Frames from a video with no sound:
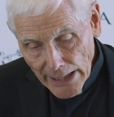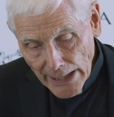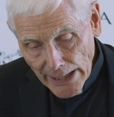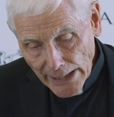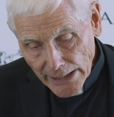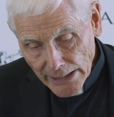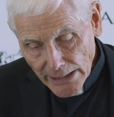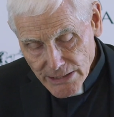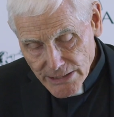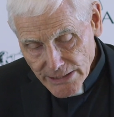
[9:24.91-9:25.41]

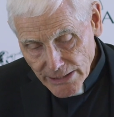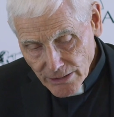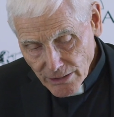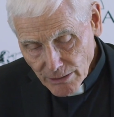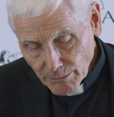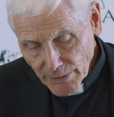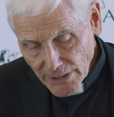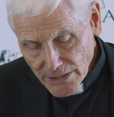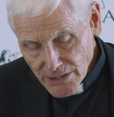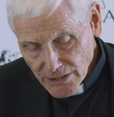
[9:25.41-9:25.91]
And I said
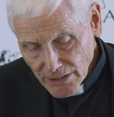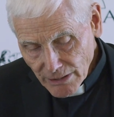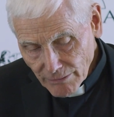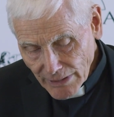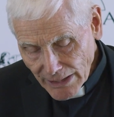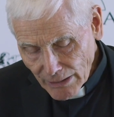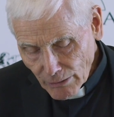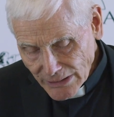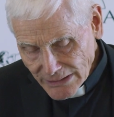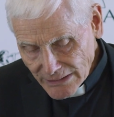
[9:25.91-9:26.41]
to myself,
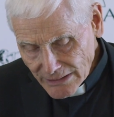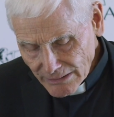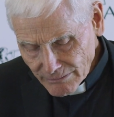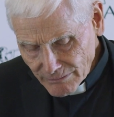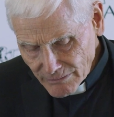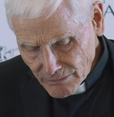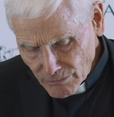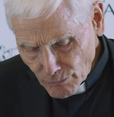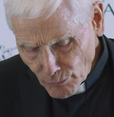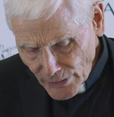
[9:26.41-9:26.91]
I had
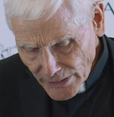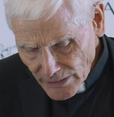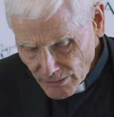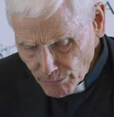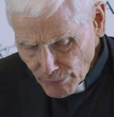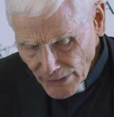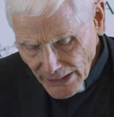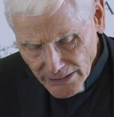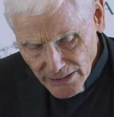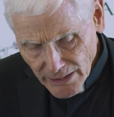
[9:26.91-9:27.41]

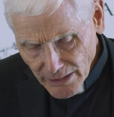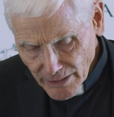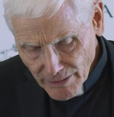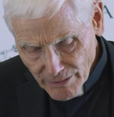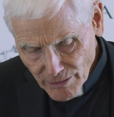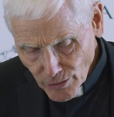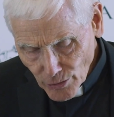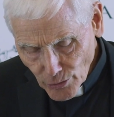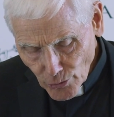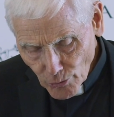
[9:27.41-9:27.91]
written practically
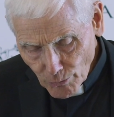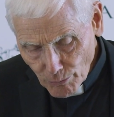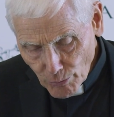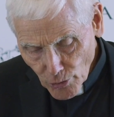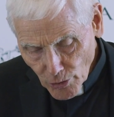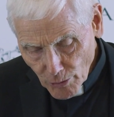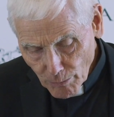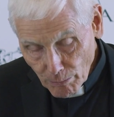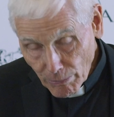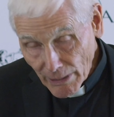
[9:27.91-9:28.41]
the whole
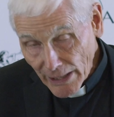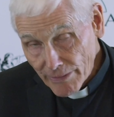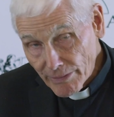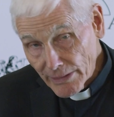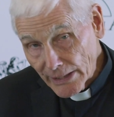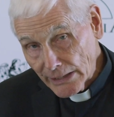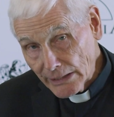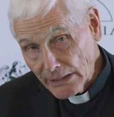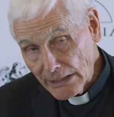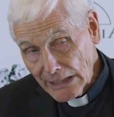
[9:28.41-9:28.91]
book by
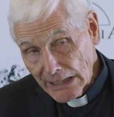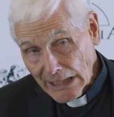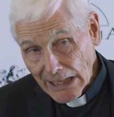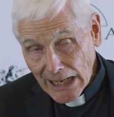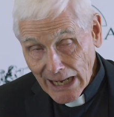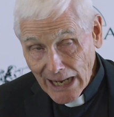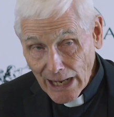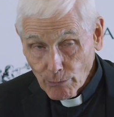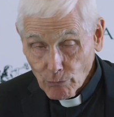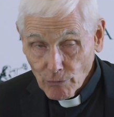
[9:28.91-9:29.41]
then.
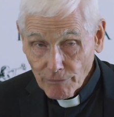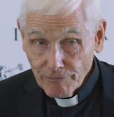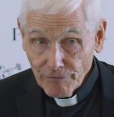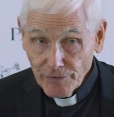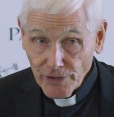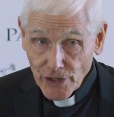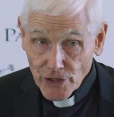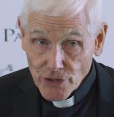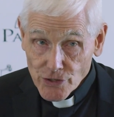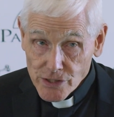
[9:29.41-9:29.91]
I will
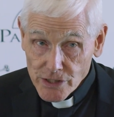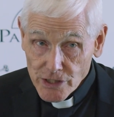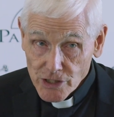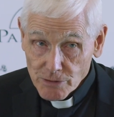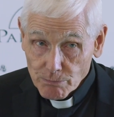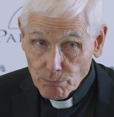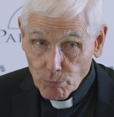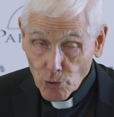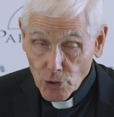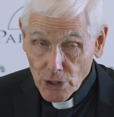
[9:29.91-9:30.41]
finish
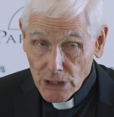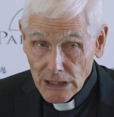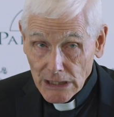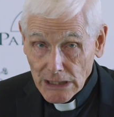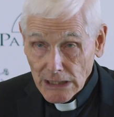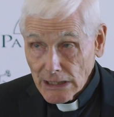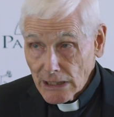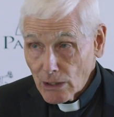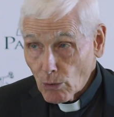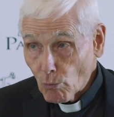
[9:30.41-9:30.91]
this book
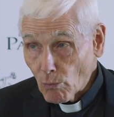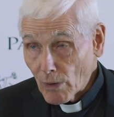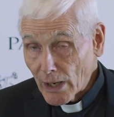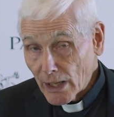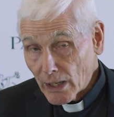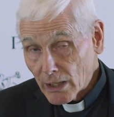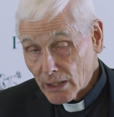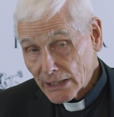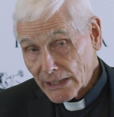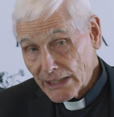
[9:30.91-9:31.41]

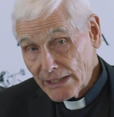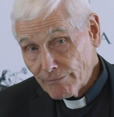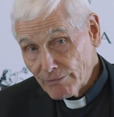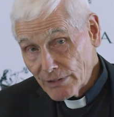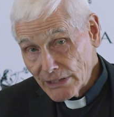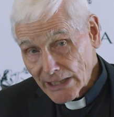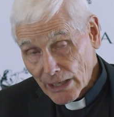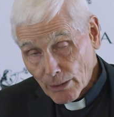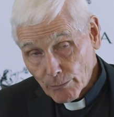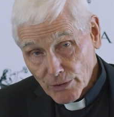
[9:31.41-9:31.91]
while
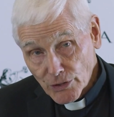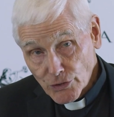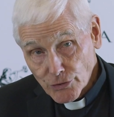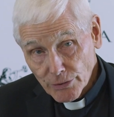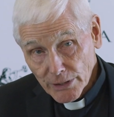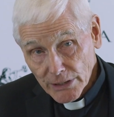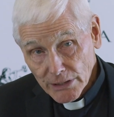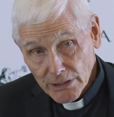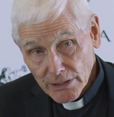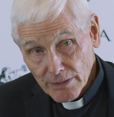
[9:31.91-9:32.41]
giving that
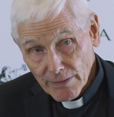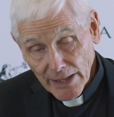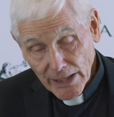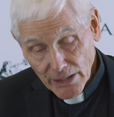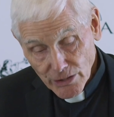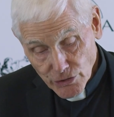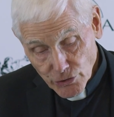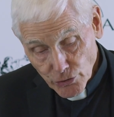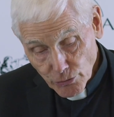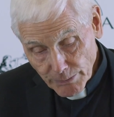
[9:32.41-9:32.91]
retreat. They
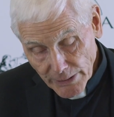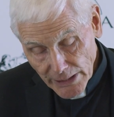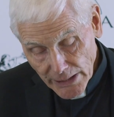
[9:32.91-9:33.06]
had two